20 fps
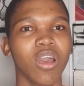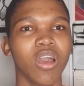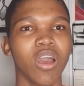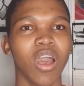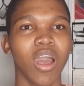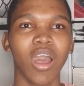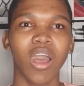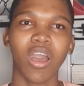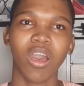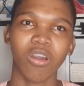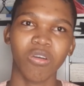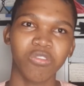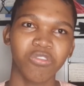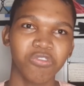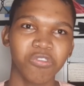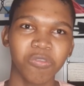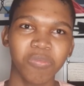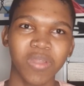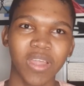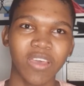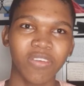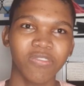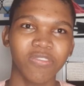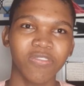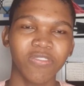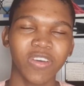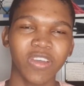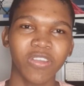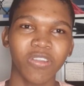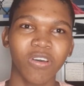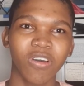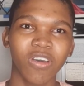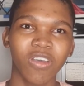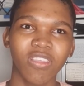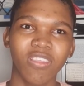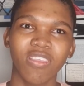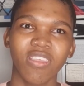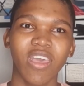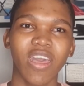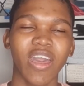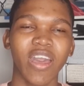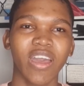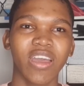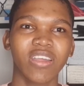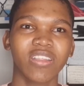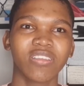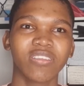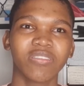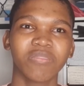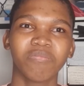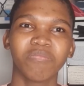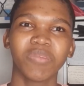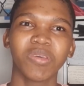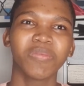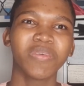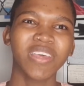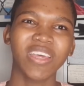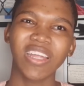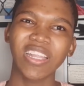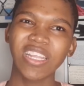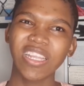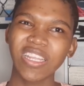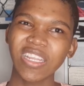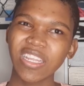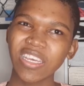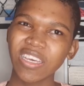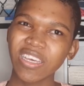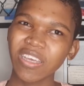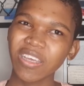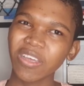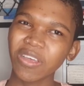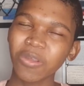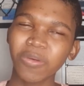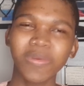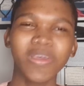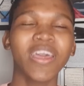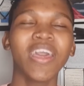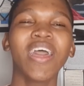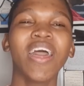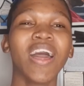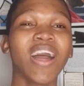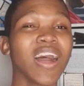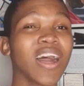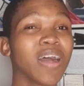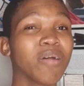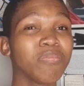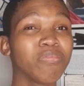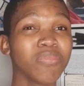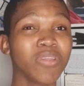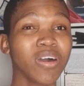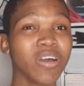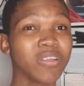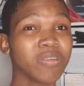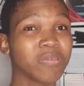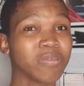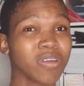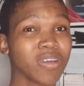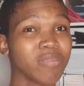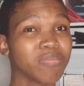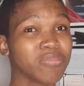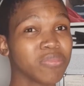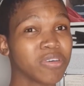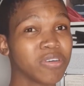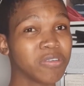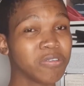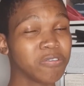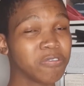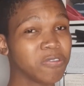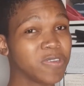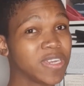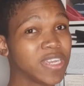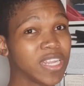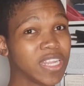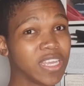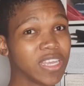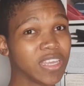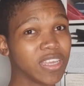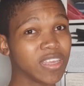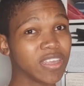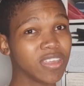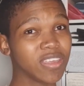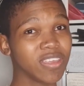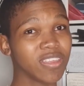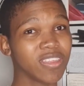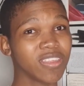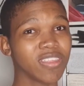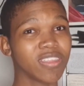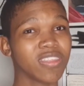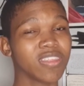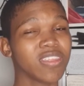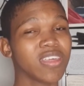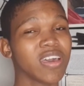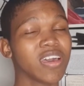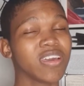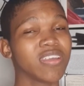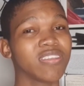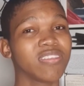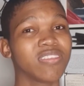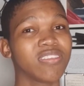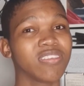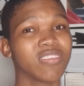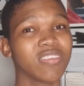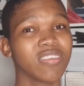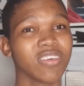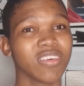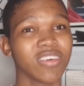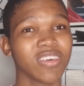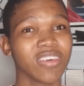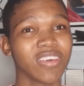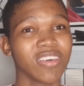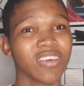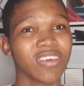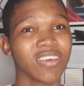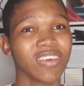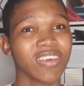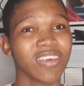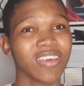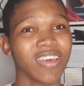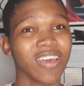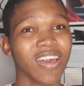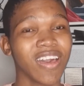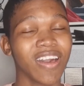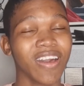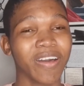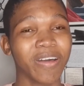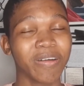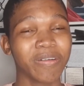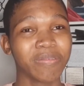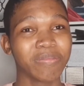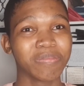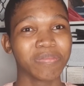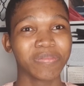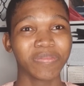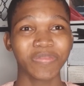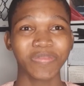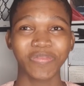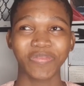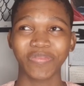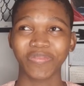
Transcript: how to apply for fine arts and maybe a little bit. I'm not really that um